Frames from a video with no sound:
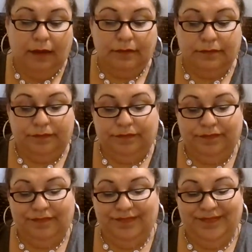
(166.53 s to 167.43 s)

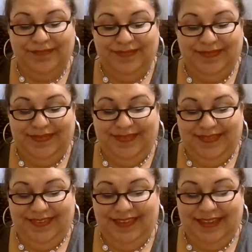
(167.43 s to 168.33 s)

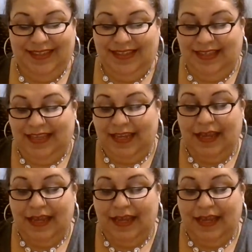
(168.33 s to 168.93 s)
Nothing is said.